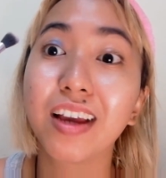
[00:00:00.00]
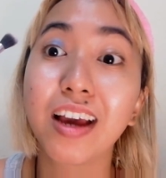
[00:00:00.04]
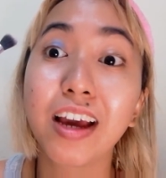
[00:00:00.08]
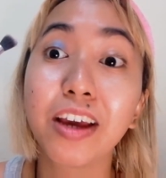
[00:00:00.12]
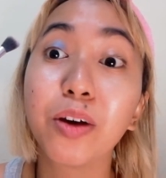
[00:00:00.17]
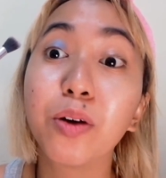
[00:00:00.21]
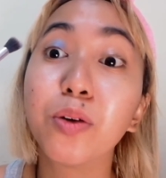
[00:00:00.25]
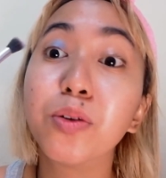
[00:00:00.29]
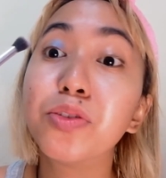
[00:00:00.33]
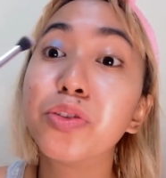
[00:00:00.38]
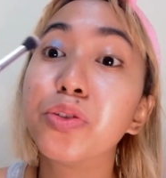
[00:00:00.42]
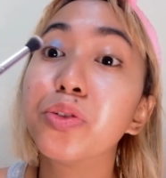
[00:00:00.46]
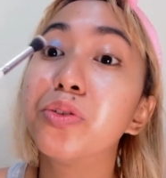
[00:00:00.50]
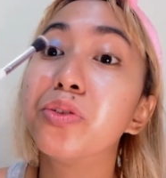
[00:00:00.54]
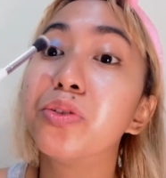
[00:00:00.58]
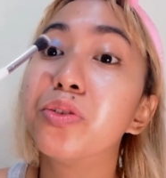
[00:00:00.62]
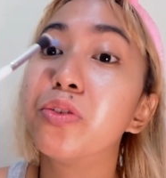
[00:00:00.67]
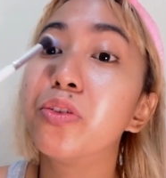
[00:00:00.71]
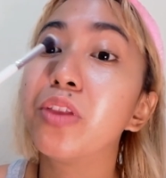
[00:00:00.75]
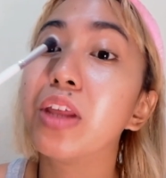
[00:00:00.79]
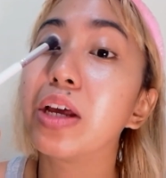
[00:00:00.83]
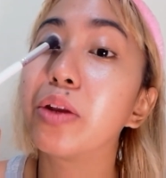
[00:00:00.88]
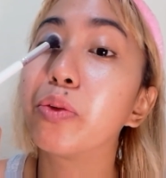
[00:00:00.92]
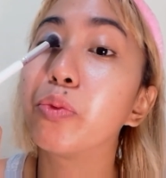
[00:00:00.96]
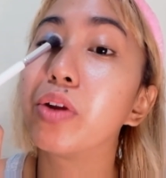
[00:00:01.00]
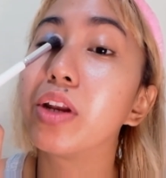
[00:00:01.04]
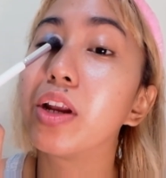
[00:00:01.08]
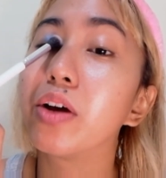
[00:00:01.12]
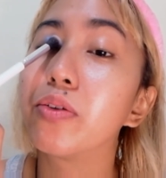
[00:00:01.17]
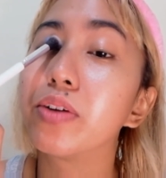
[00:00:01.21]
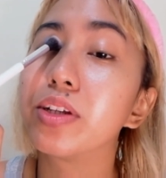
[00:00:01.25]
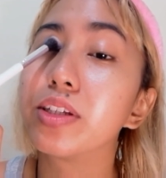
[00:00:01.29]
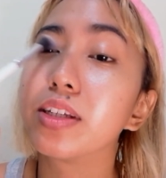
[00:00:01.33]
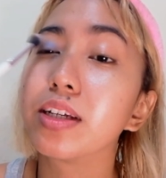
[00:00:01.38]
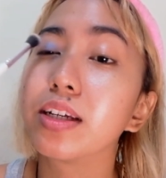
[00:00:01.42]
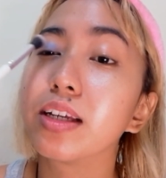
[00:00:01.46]
I also do that when I
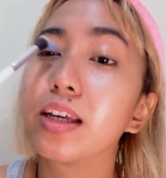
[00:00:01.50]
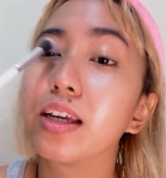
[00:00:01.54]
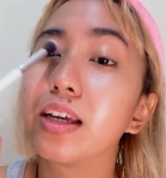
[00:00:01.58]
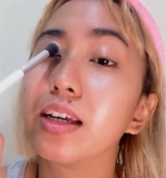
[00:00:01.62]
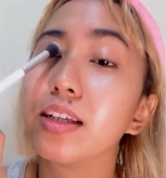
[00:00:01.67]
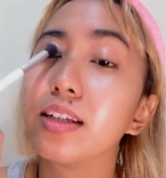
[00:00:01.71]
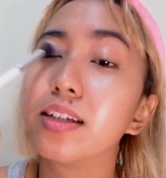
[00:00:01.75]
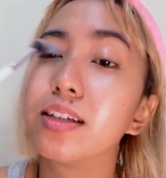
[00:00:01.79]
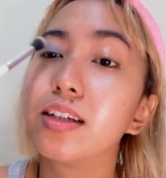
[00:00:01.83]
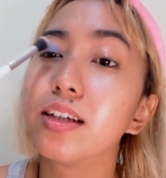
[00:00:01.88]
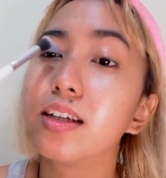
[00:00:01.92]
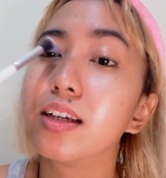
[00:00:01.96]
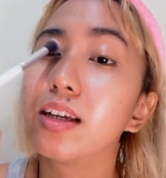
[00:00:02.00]
was a kid.